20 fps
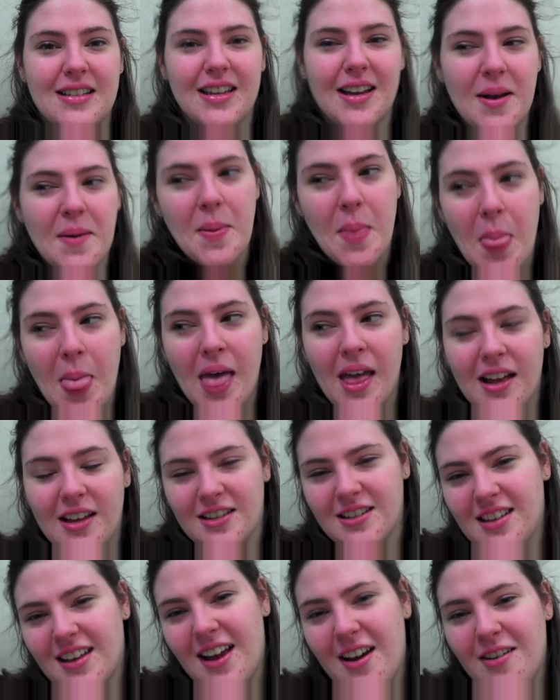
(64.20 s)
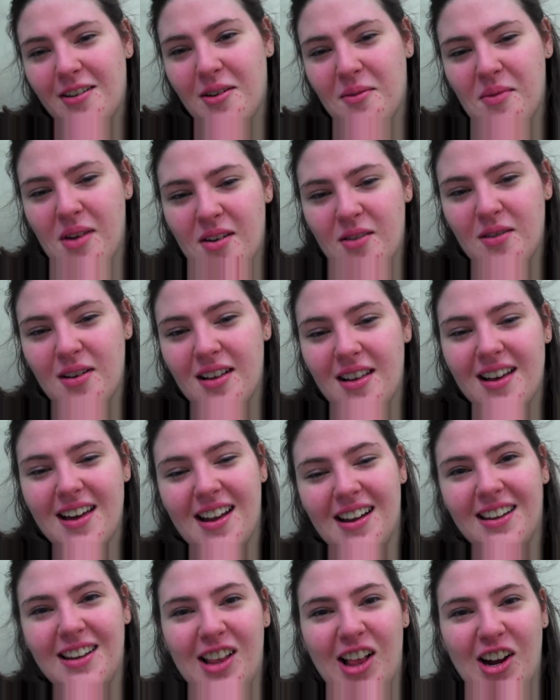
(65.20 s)
like, she's like, how are you? I'm like, well, I had a little
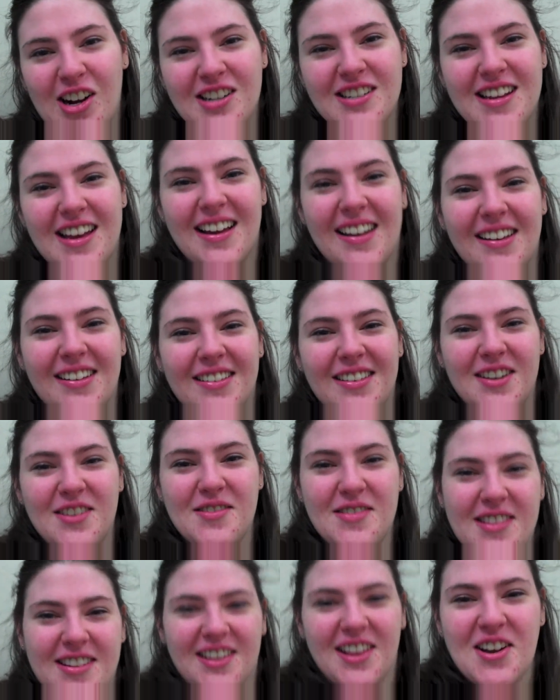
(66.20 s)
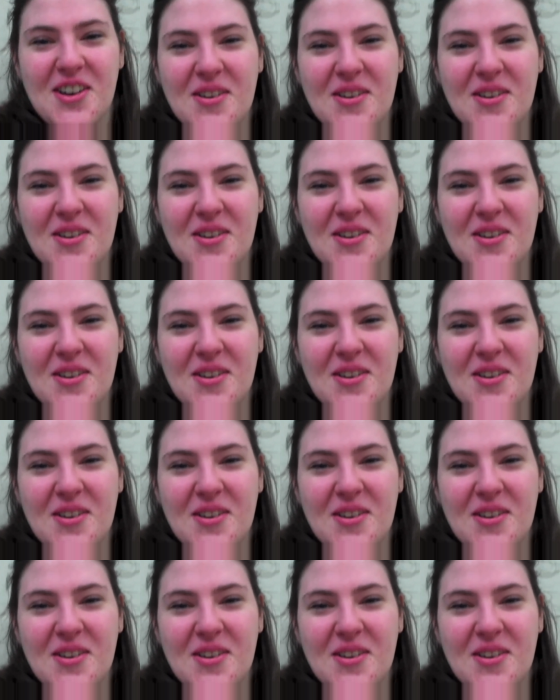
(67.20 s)
heart attack out there when the alarm